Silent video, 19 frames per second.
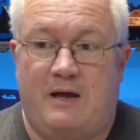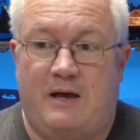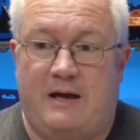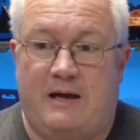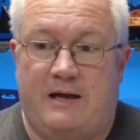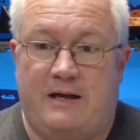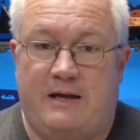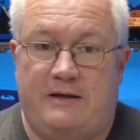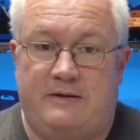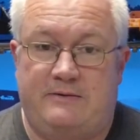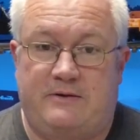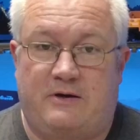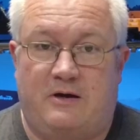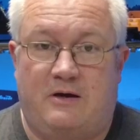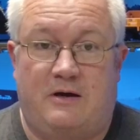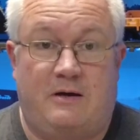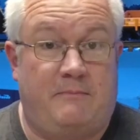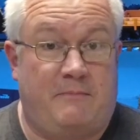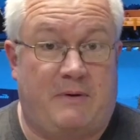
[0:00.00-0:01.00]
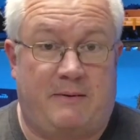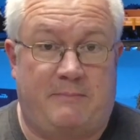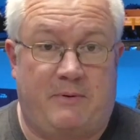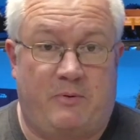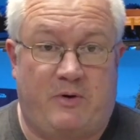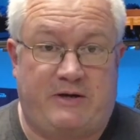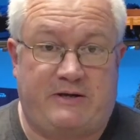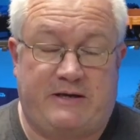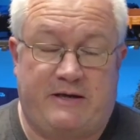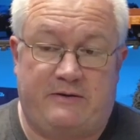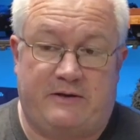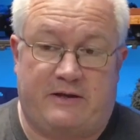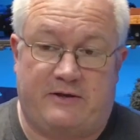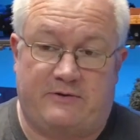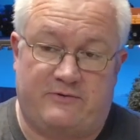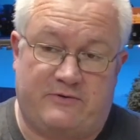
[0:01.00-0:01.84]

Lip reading: and I made my way down there.